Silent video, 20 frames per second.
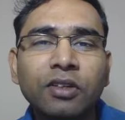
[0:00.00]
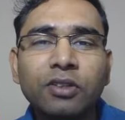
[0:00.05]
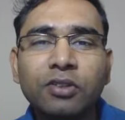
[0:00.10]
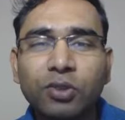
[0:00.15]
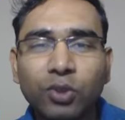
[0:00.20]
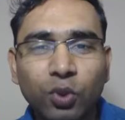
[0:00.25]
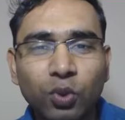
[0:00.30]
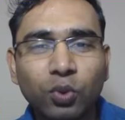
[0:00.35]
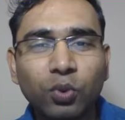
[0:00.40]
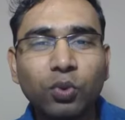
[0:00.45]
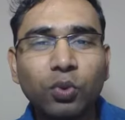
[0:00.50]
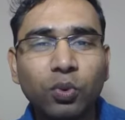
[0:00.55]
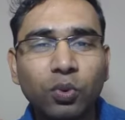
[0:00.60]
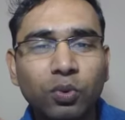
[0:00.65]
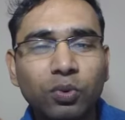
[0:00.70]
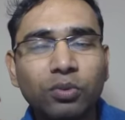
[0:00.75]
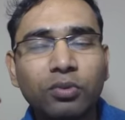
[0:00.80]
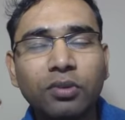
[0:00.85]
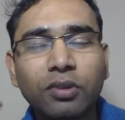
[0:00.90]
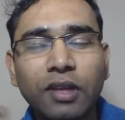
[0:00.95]
So
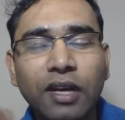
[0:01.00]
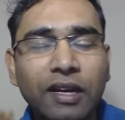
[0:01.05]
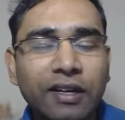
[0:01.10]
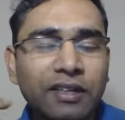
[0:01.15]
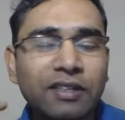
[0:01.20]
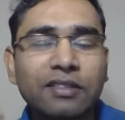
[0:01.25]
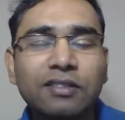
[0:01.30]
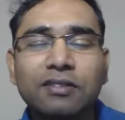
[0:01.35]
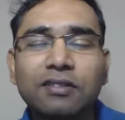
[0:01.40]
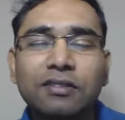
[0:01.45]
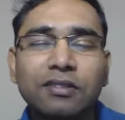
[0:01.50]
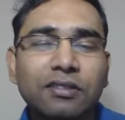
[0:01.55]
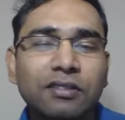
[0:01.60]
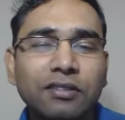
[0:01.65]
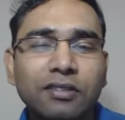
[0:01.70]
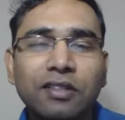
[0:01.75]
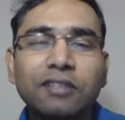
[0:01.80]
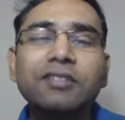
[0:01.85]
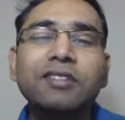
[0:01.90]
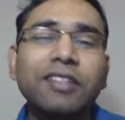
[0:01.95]
that is
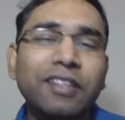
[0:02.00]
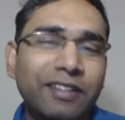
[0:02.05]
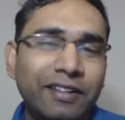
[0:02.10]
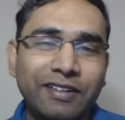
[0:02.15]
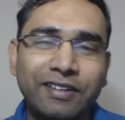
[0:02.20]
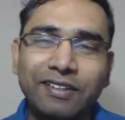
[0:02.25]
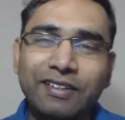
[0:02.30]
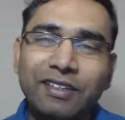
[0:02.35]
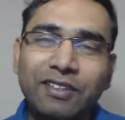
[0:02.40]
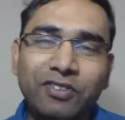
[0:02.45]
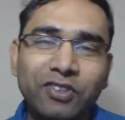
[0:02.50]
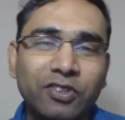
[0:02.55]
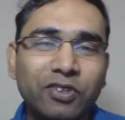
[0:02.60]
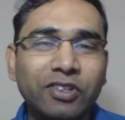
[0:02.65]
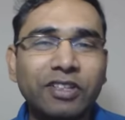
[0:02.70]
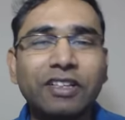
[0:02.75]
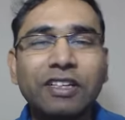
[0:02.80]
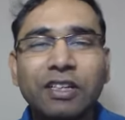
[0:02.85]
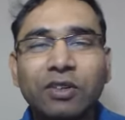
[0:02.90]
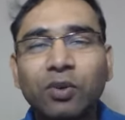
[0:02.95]
the secret, if you
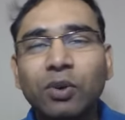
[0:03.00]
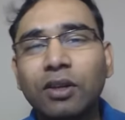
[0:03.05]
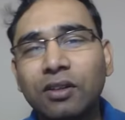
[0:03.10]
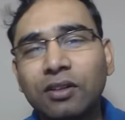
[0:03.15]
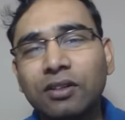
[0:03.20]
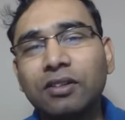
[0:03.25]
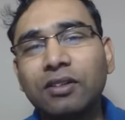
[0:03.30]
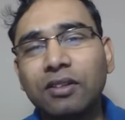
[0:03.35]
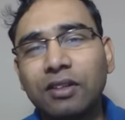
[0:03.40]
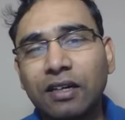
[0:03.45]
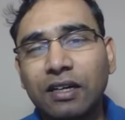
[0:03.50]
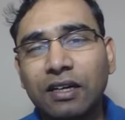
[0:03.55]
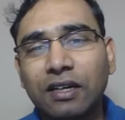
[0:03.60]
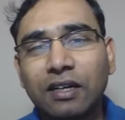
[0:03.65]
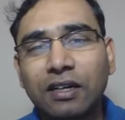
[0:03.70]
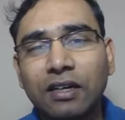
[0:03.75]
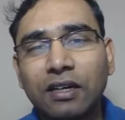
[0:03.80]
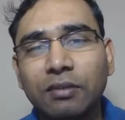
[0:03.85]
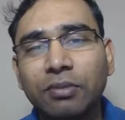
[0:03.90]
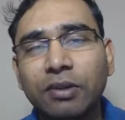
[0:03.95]
really will,
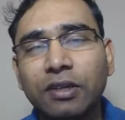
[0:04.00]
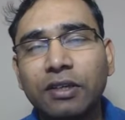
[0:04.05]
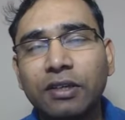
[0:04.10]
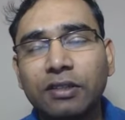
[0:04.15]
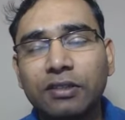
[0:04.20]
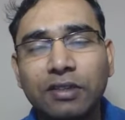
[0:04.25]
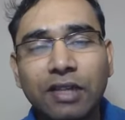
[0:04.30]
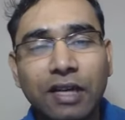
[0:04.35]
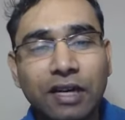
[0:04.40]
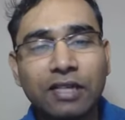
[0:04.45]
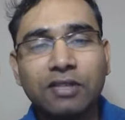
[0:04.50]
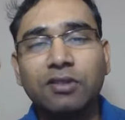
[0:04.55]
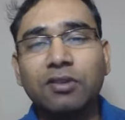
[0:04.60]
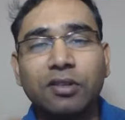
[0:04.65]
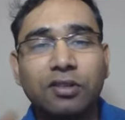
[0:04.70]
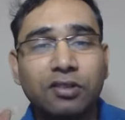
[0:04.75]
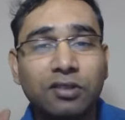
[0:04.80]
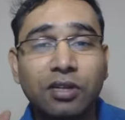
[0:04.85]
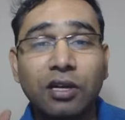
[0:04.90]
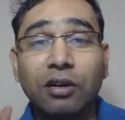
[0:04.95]
because that is
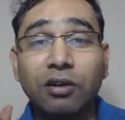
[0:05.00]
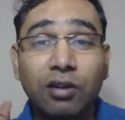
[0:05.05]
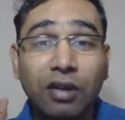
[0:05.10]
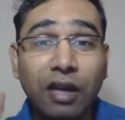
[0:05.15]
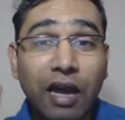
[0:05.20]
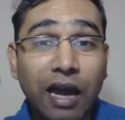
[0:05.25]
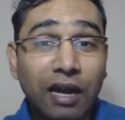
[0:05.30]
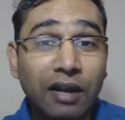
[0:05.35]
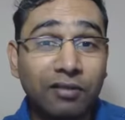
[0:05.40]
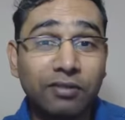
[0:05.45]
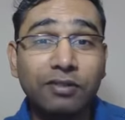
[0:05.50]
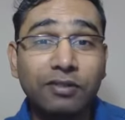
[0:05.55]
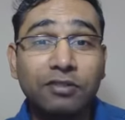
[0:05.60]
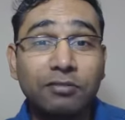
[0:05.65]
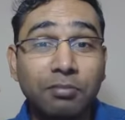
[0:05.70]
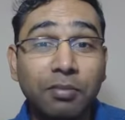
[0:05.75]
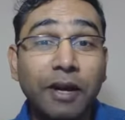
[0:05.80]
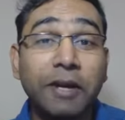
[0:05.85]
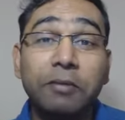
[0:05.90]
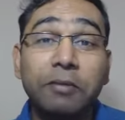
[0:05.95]
going to solve a lot of these
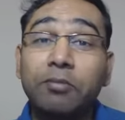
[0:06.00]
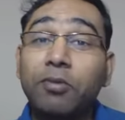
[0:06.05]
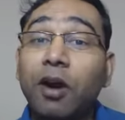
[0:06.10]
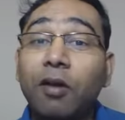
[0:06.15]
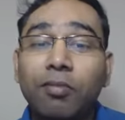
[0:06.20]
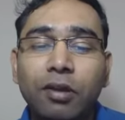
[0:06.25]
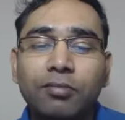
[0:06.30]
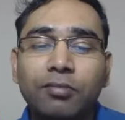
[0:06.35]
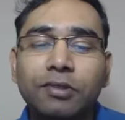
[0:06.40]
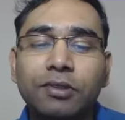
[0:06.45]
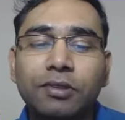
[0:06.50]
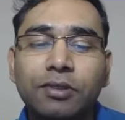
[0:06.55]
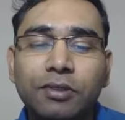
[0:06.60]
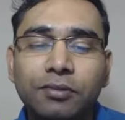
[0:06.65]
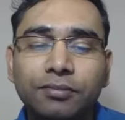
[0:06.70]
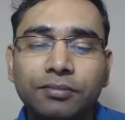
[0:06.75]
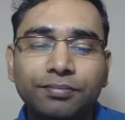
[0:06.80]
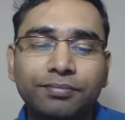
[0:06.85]
mind problems.